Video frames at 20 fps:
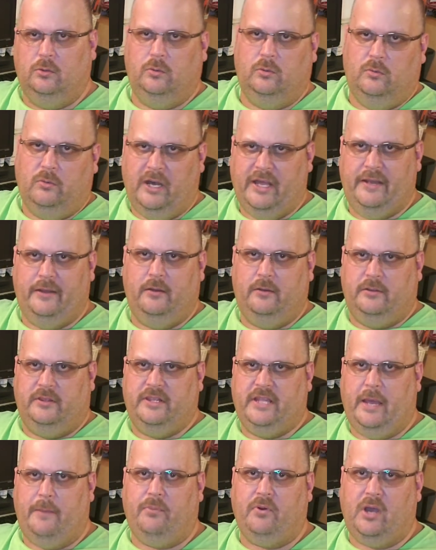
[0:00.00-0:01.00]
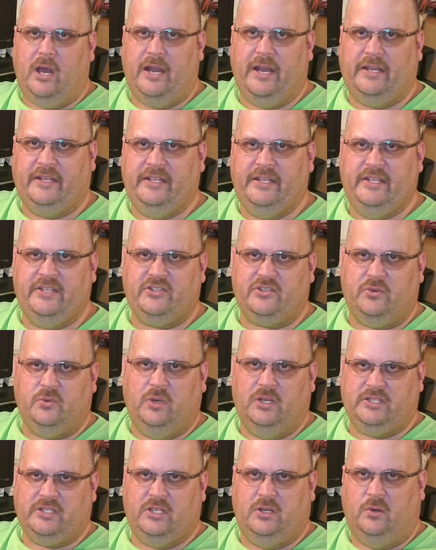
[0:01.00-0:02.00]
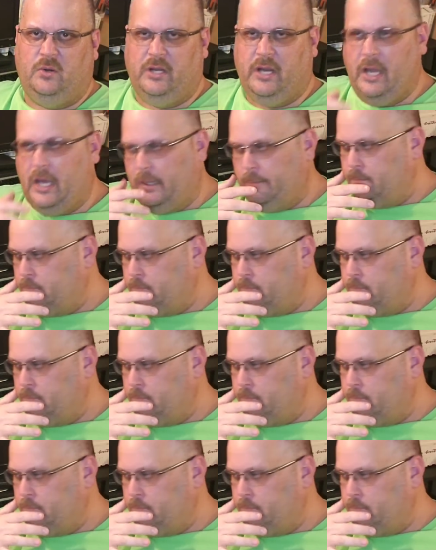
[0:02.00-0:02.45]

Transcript: what that product is or what's going on.